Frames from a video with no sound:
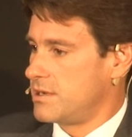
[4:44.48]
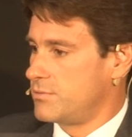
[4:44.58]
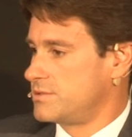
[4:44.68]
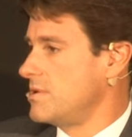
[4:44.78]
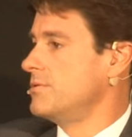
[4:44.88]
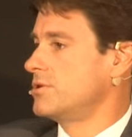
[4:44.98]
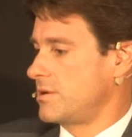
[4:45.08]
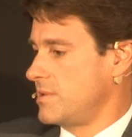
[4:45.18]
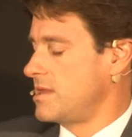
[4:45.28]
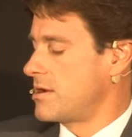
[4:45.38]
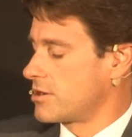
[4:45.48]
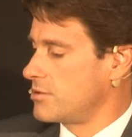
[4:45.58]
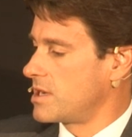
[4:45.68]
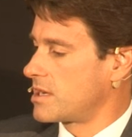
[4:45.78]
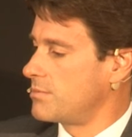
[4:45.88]
which maybe you could have made that
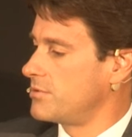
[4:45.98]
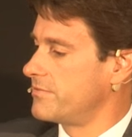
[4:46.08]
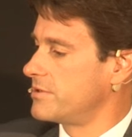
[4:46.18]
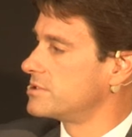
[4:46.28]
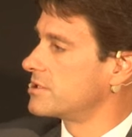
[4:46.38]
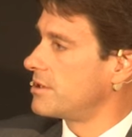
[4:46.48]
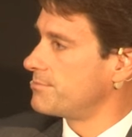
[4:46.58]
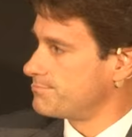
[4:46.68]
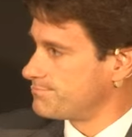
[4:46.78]
argument a couple of years ago.